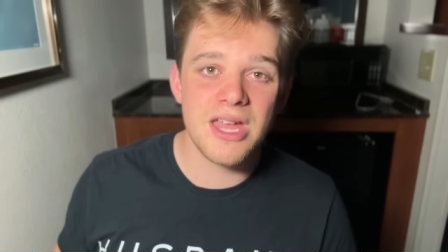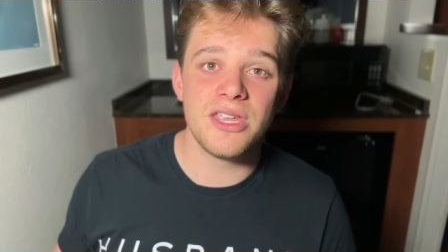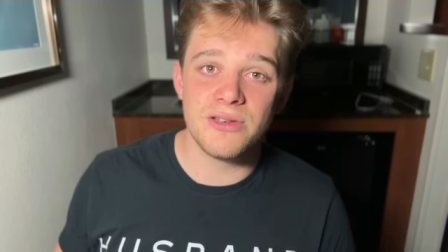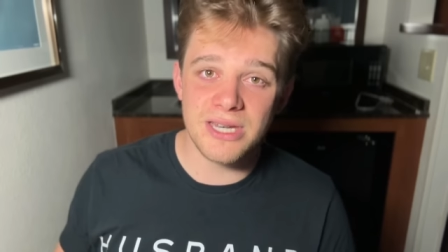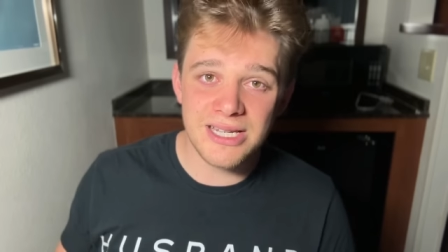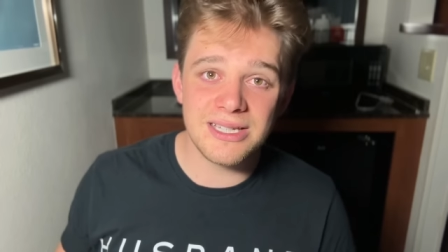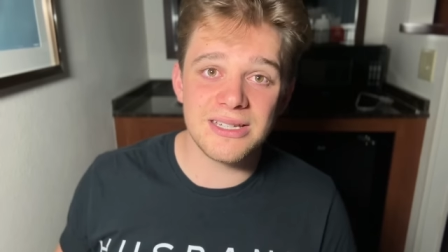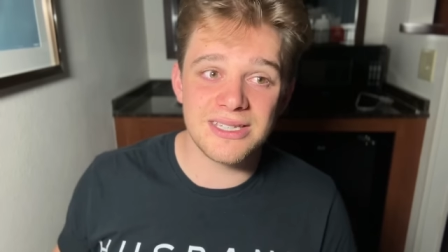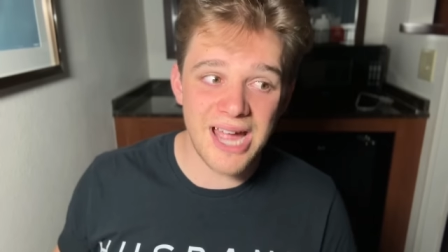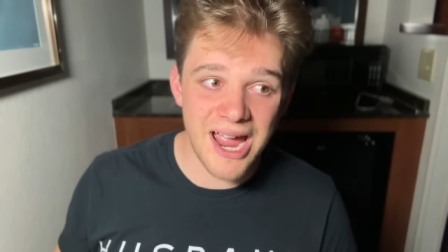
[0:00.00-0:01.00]
You need to
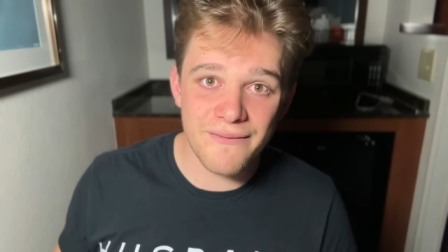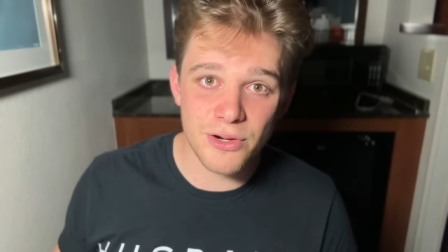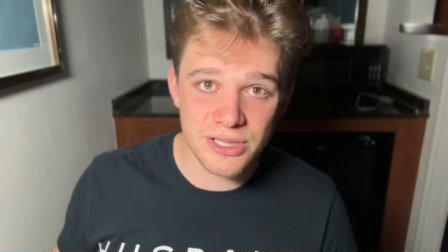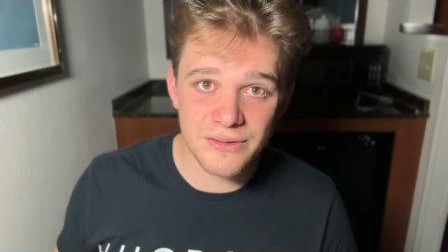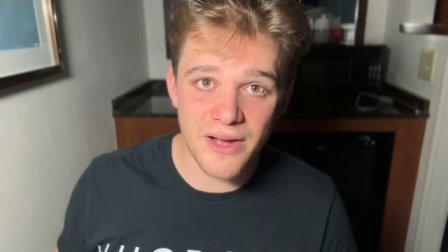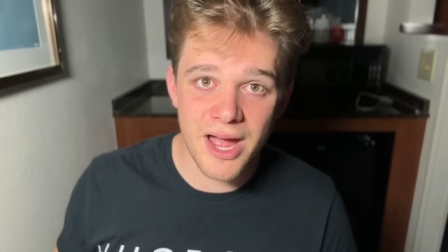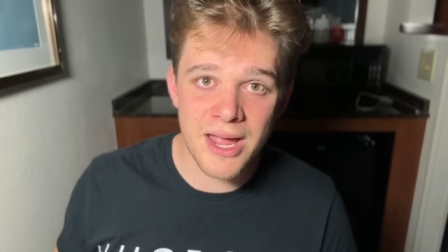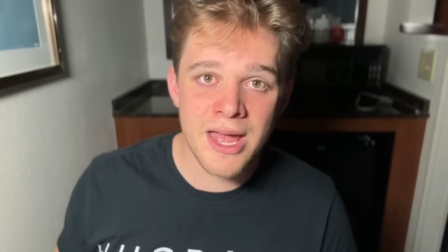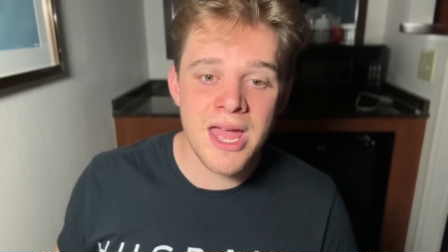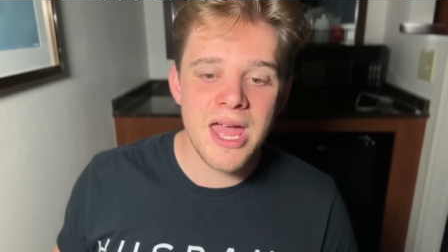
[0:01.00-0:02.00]
diversify
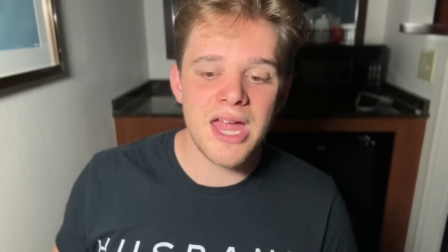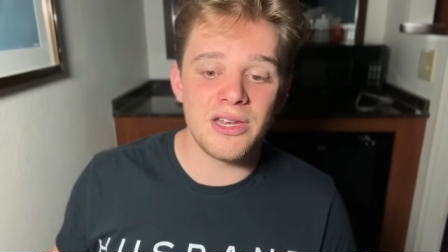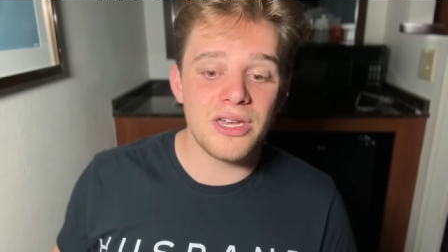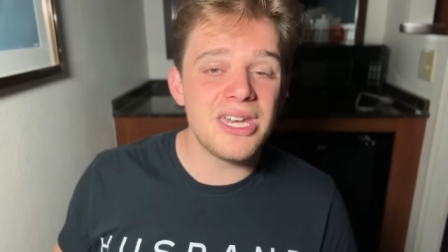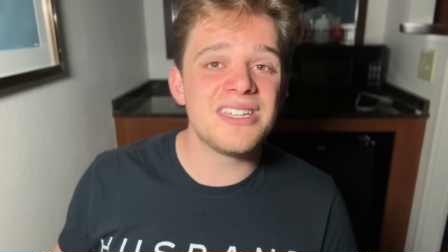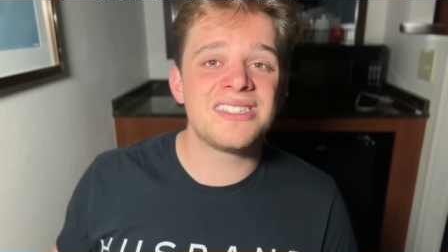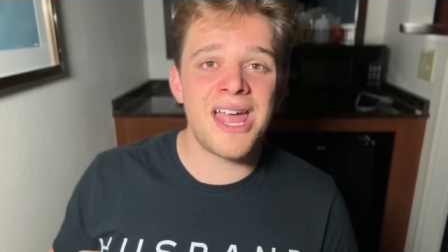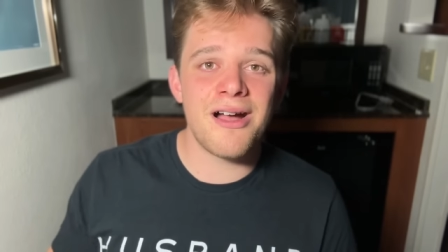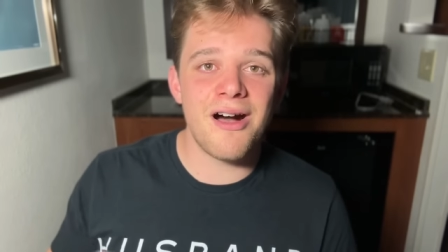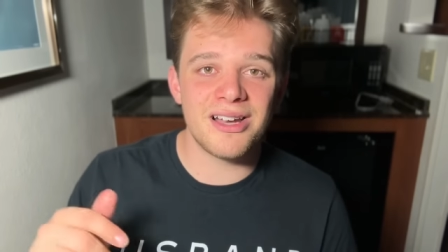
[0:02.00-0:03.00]
and you need to
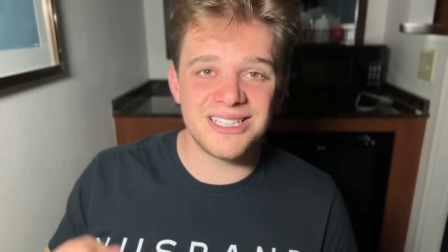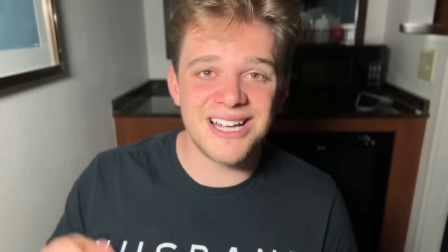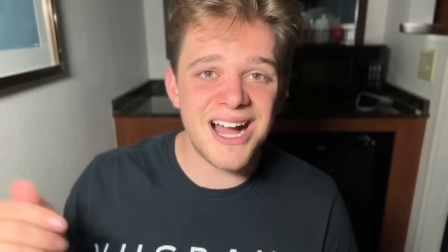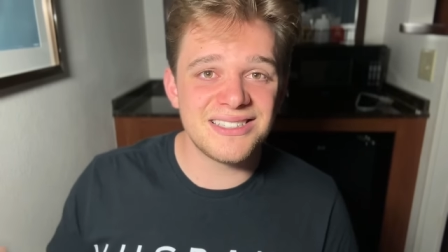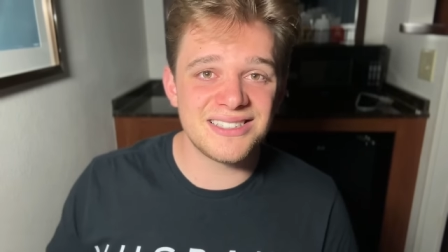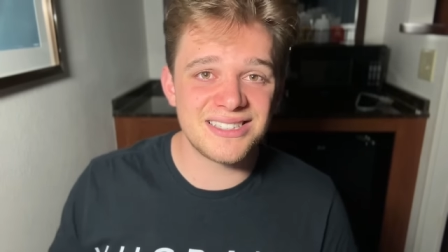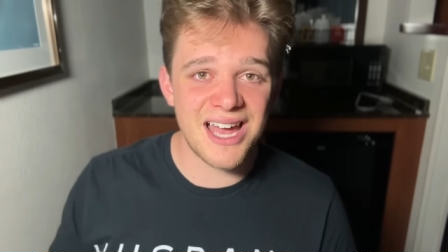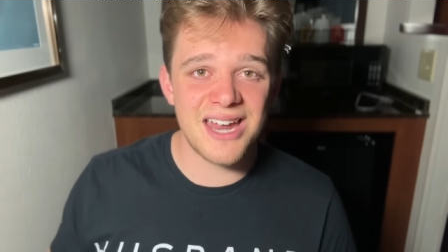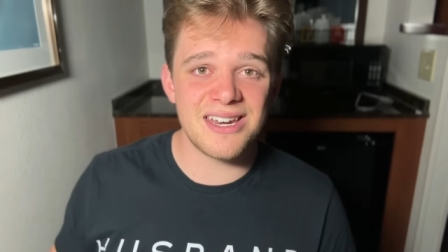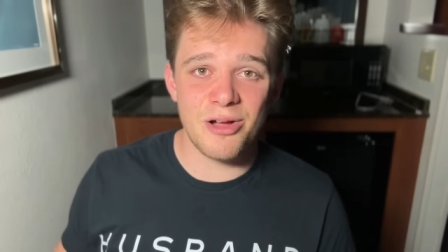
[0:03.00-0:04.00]
stay on God's
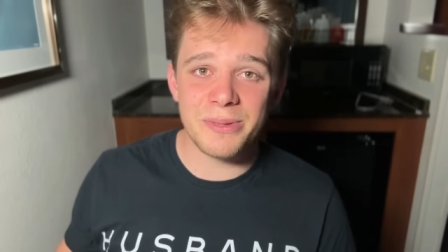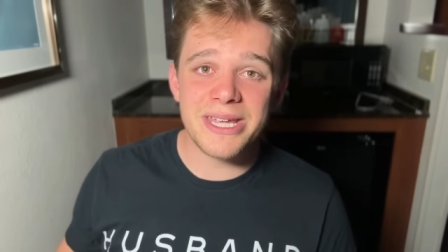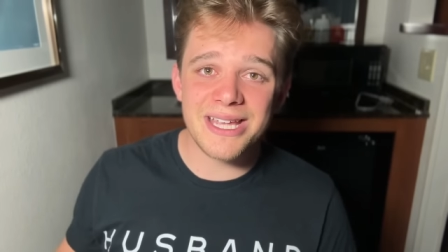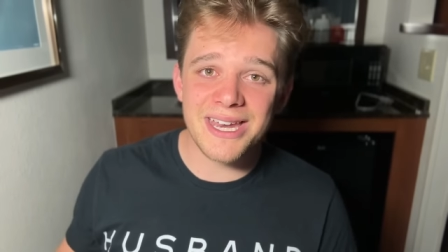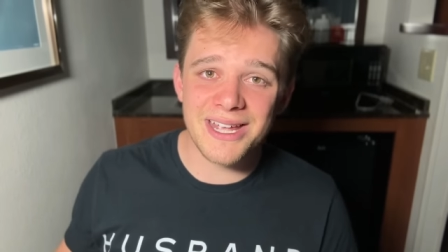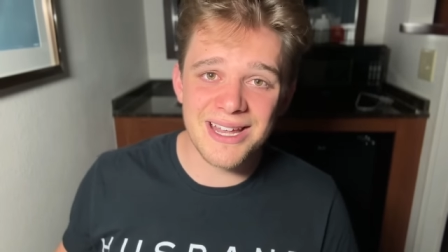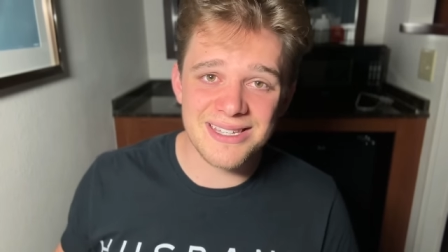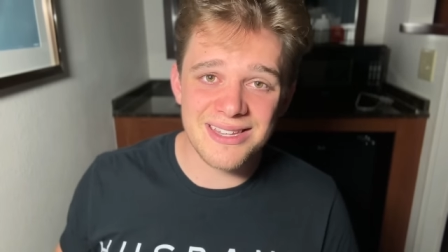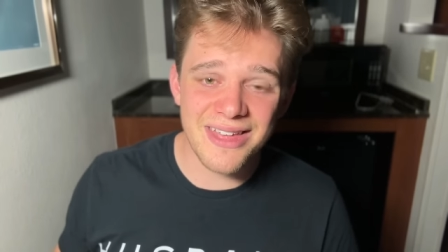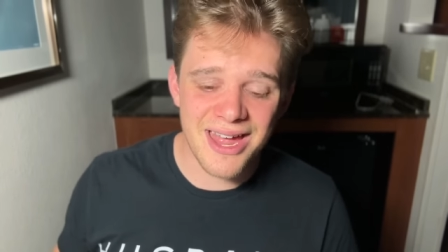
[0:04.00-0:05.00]
side. And I'll be getting
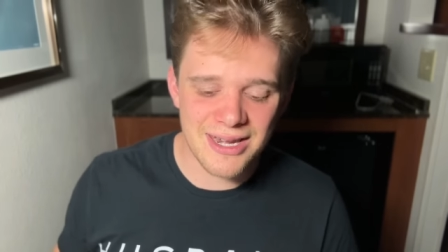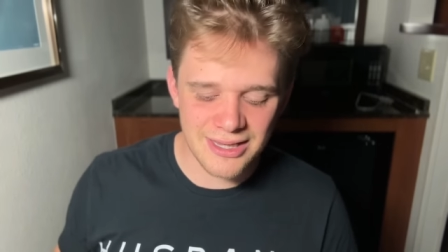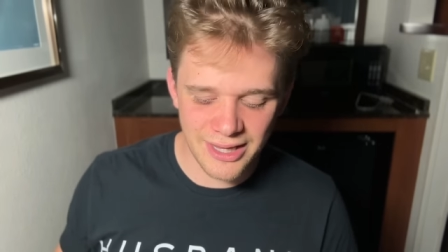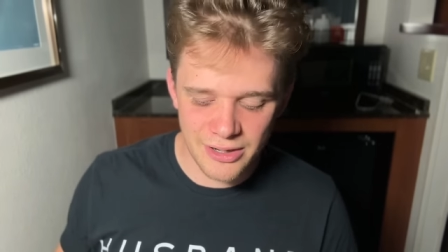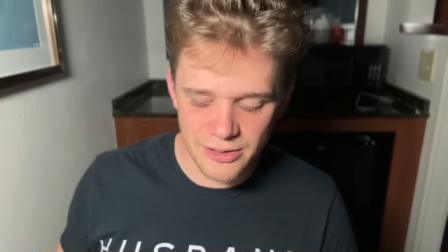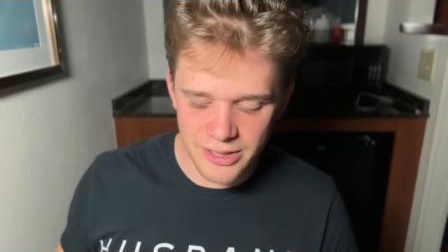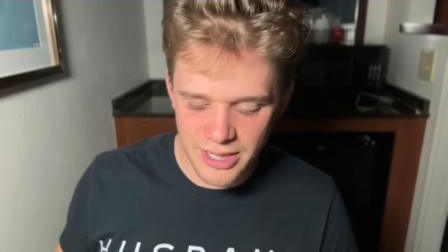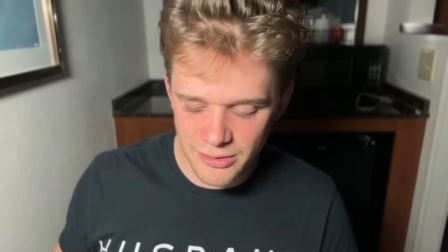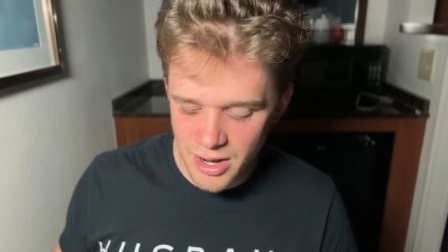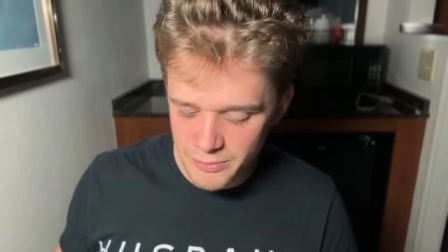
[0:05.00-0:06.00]
into that later
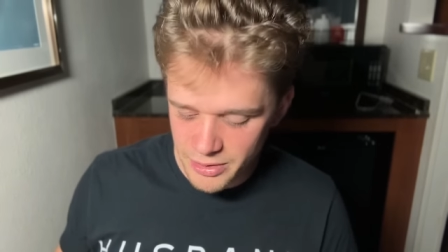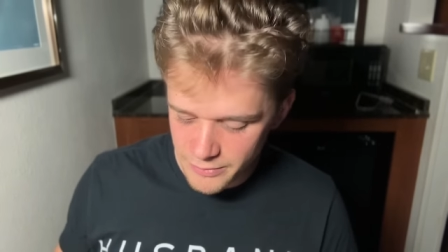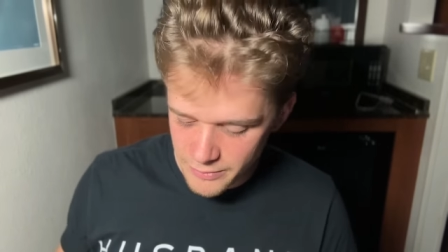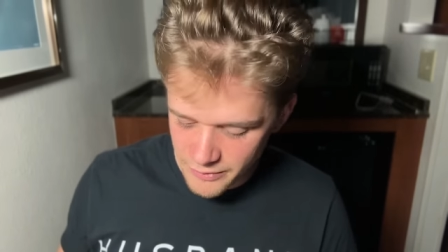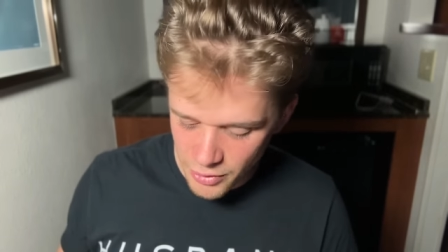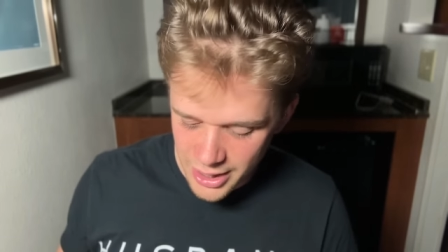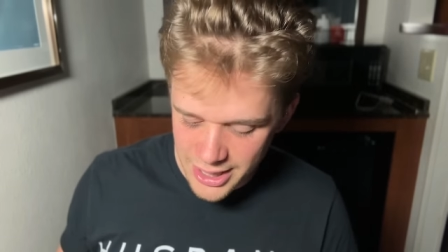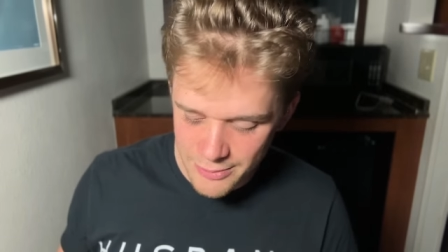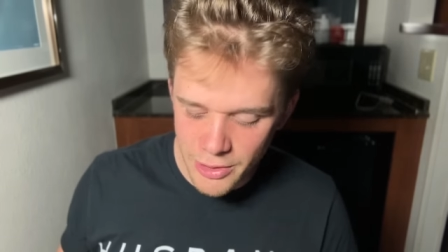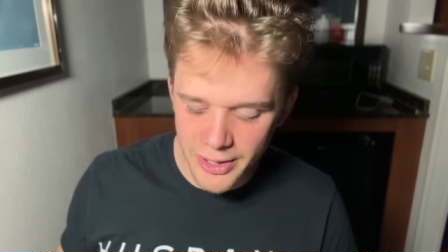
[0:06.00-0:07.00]
here on. But before I
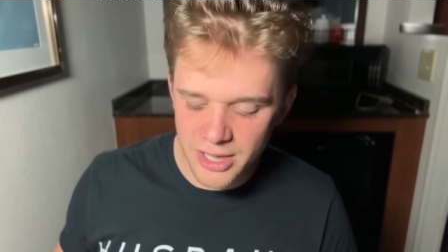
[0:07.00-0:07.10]
keep going, I